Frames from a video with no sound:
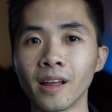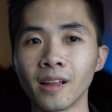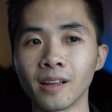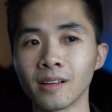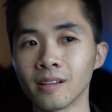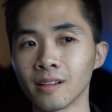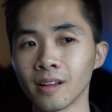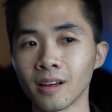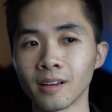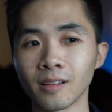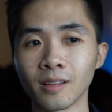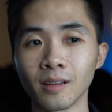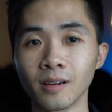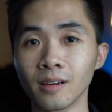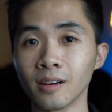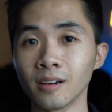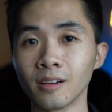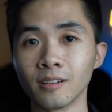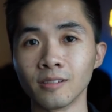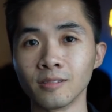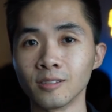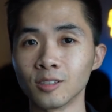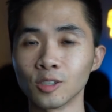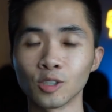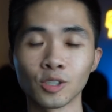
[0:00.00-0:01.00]
and like
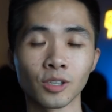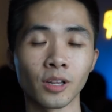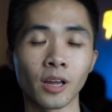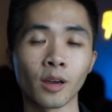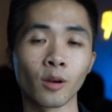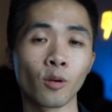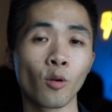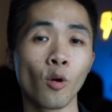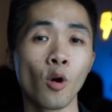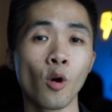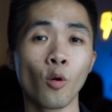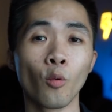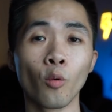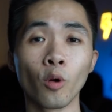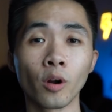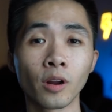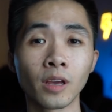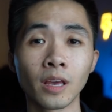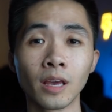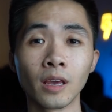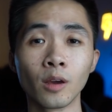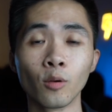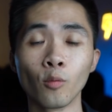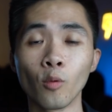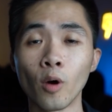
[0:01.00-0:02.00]
the just like
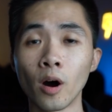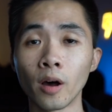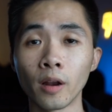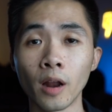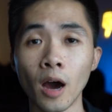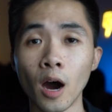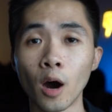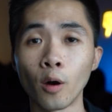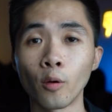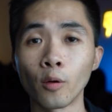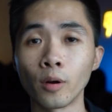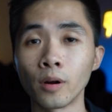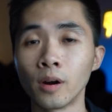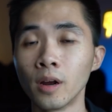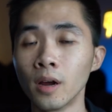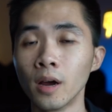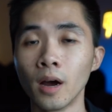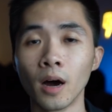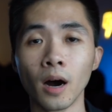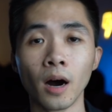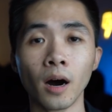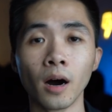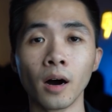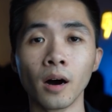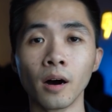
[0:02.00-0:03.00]
working one hour,
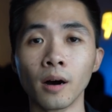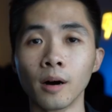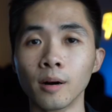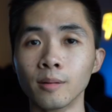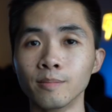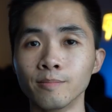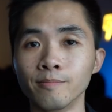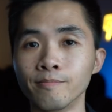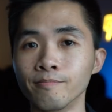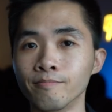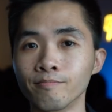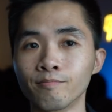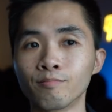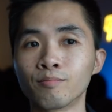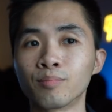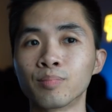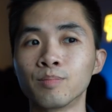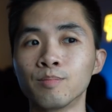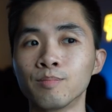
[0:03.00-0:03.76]
um,